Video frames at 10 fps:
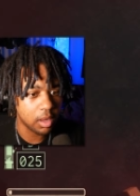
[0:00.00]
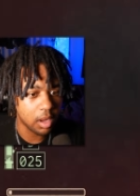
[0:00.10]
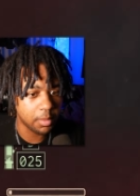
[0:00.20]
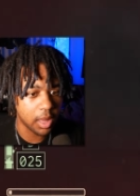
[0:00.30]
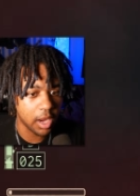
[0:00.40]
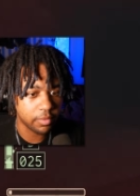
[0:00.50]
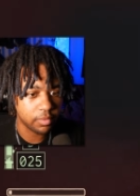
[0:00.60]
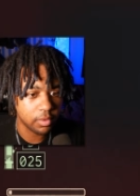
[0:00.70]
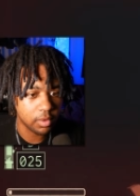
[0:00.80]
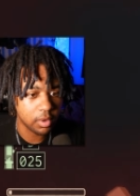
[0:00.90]
I'm alive.
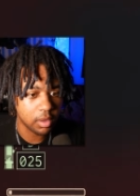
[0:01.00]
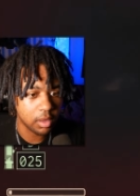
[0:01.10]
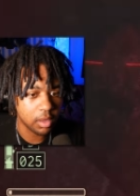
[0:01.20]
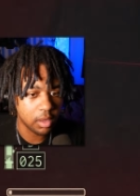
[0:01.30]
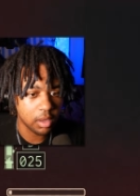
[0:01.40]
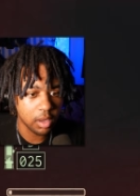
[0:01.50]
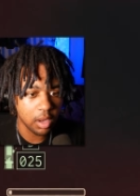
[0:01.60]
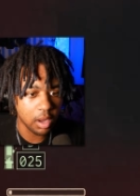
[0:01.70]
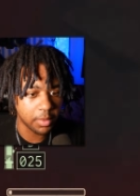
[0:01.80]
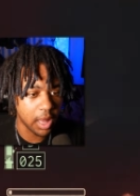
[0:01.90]

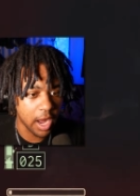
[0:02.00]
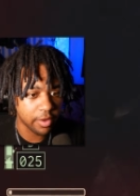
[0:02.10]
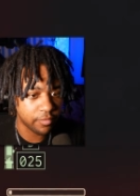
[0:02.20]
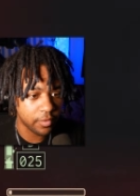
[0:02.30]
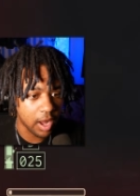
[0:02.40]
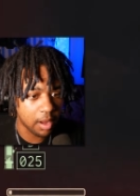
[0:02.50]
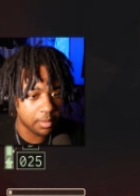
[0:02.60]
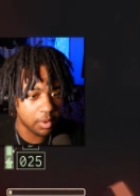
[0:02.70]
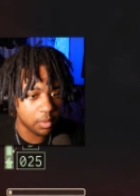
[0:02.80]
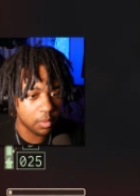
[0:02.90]
I'm alive. I'm.
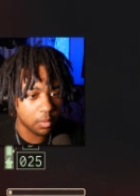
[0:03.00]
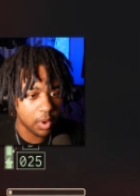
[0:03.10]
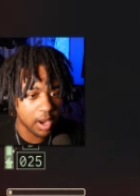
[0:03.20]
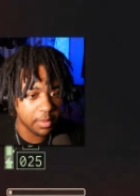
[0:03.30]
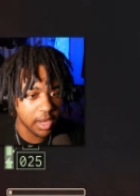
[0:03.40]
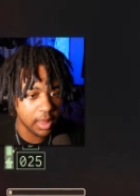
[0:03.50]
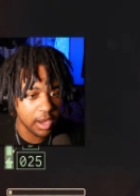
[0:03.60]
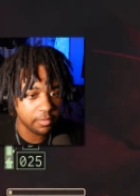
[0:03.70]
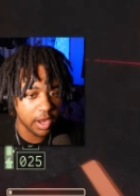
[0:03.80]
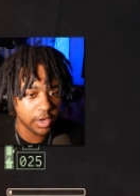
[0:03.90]
Why am I
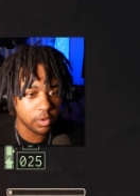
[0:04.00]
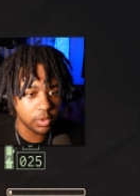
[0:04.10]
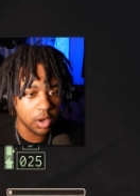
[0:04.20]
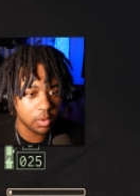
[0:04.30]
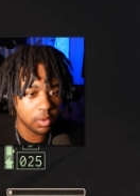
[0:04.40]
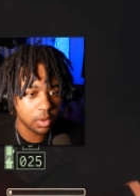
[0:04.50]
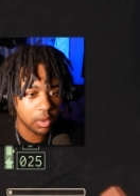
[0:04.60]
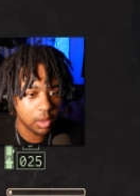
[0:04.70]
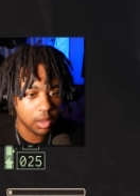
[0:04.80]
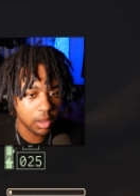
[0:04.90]
alive? I don't know. There are
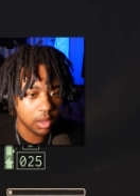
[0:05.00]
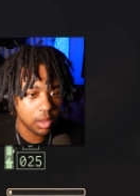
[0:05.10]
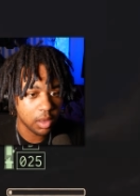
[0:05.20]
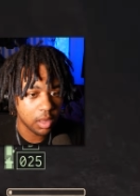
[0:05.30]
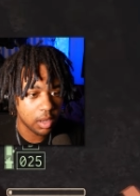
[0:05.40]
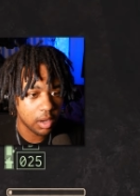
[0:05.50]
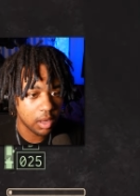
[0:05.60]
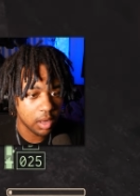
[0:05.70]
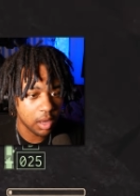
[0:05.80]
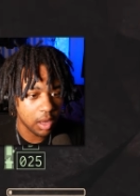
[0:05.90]
grumbles everywhere.
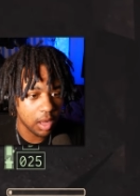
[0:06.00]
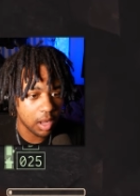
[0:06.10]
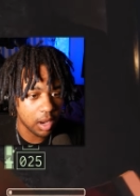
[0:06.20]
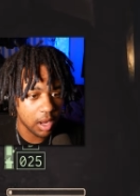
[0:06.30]
Get out of there.